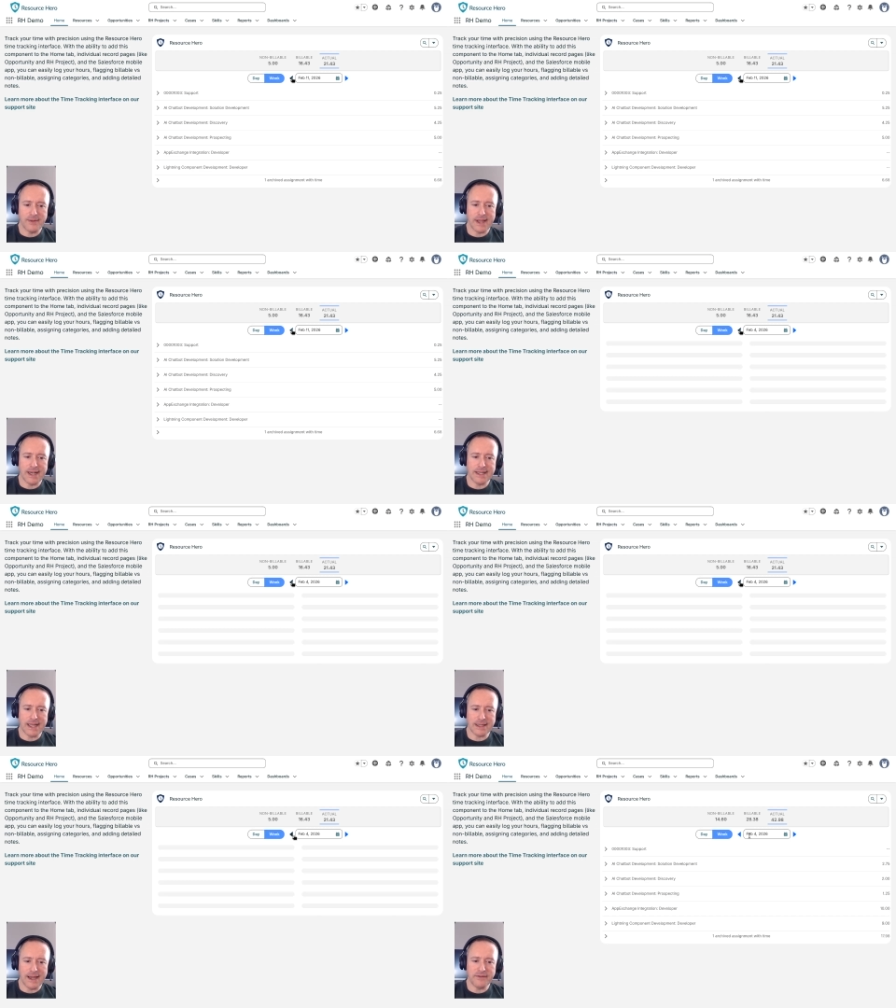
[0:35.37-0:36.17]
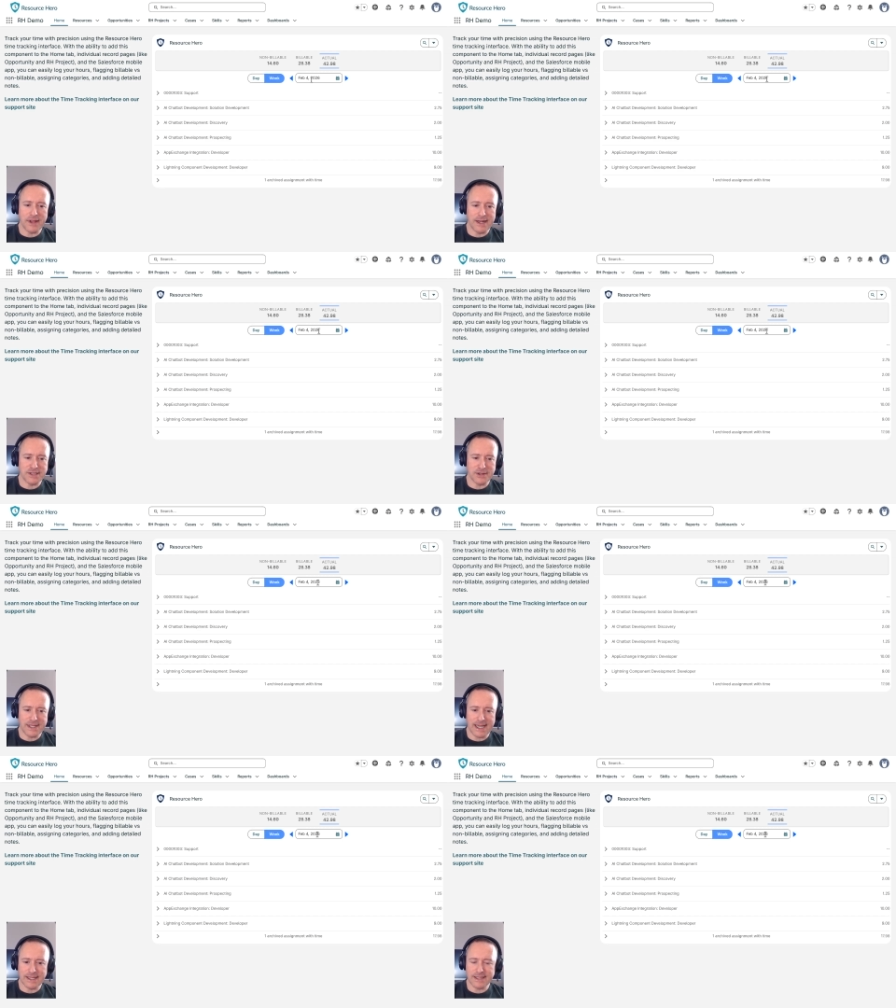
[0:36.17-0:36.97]
we can hit that left and it's going
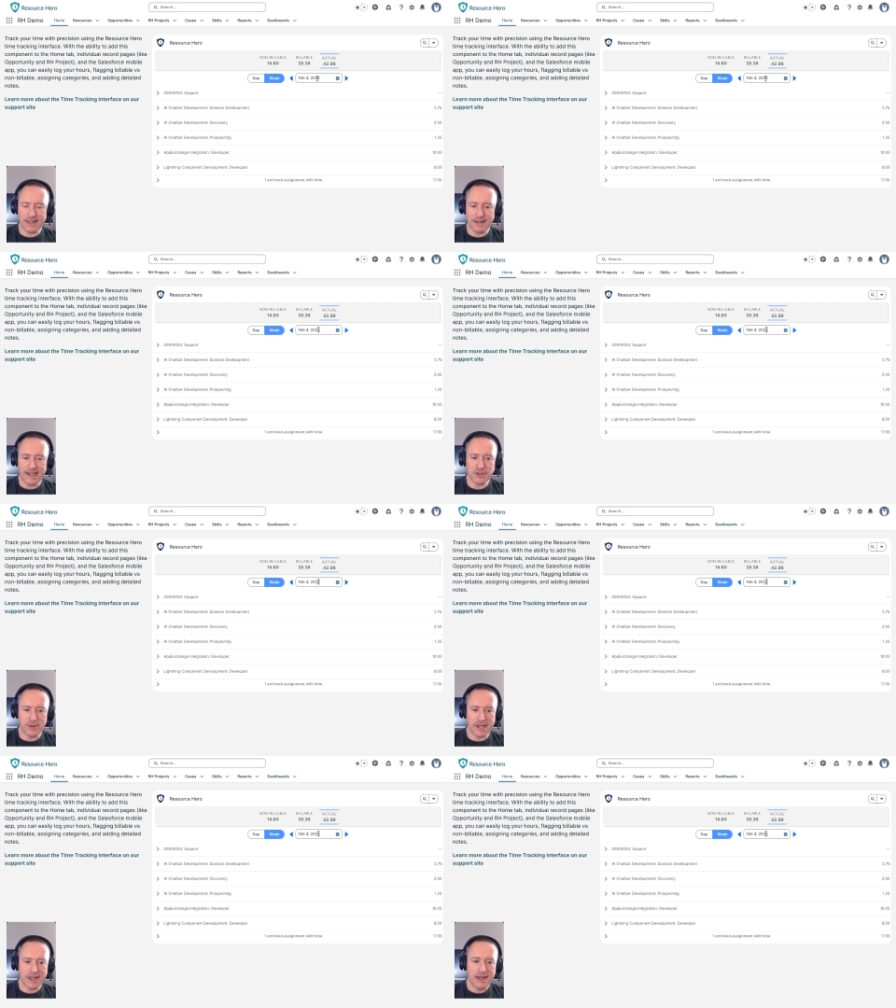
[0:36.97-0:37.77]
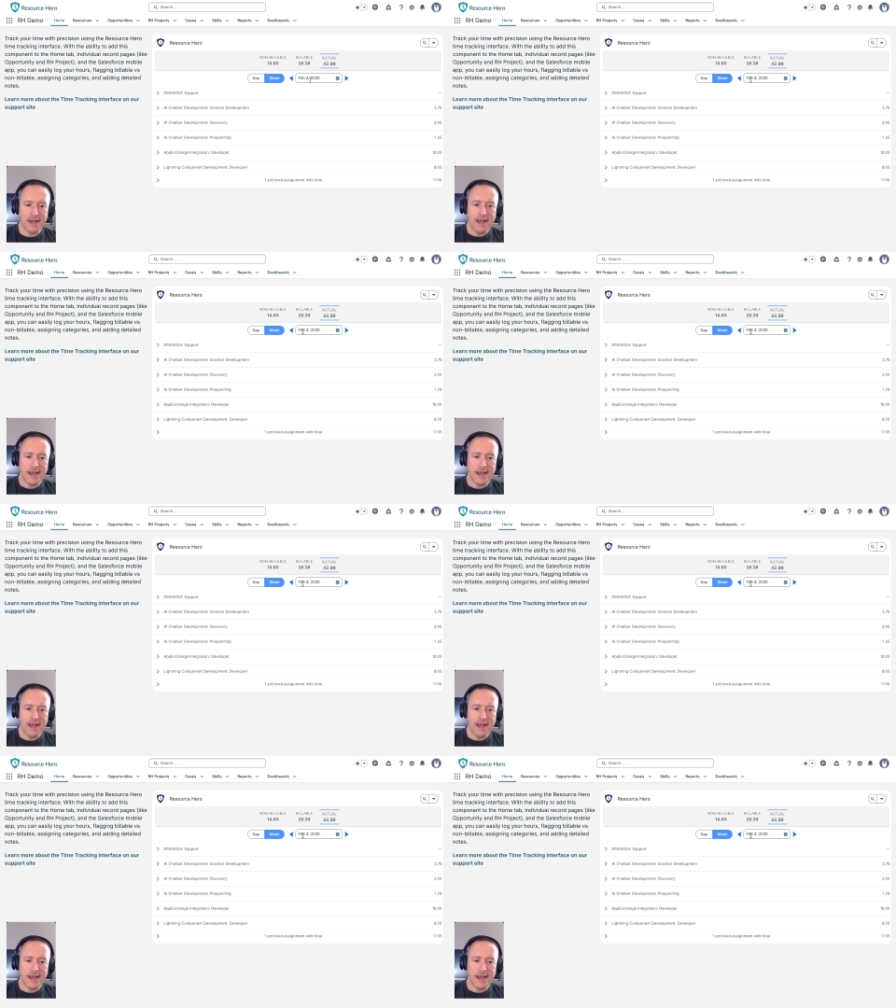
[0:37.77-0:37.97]
to take us to the last week.